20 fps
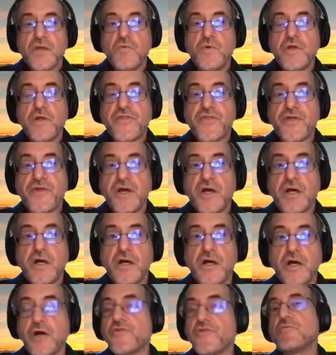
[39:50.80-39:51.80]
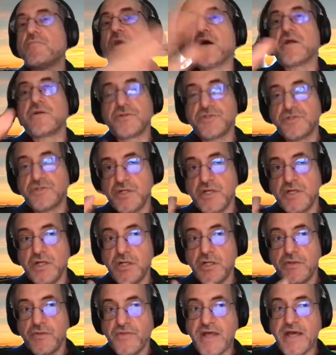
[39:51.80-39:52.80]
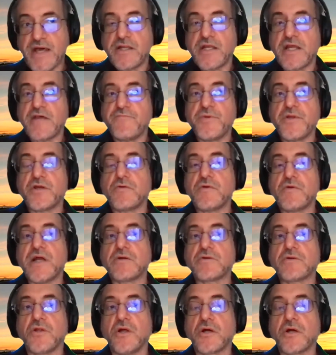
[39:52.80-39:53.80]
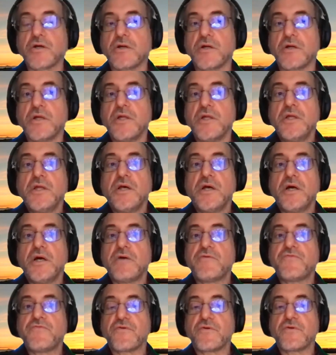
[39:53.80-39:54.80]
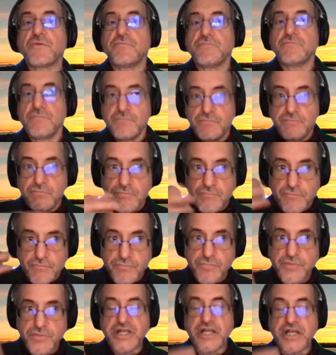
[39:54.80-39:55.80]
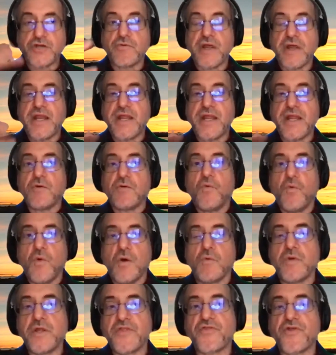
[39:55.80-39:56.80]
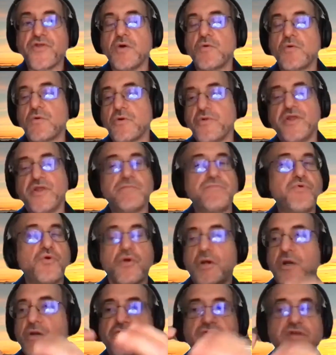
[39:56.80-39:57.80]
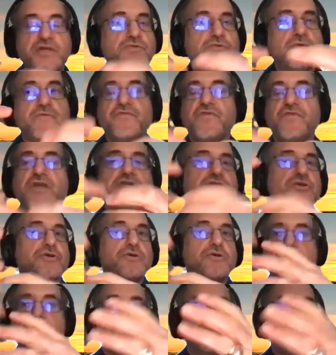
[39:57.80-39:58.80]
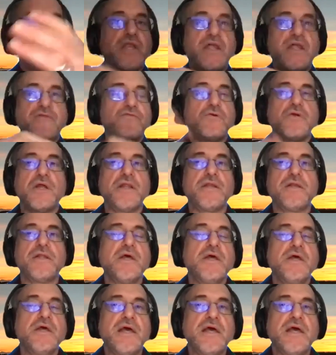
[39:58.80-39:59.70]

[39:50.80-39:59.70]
with other models that have been around longer for generating what we thought were the important visual features or whatever, and